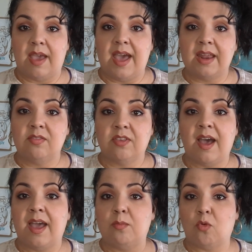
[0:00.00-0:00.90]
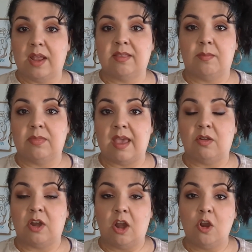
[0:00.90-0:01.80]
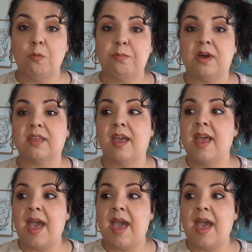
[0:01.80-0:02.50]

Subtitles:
ahead of time, write them down in a notebook.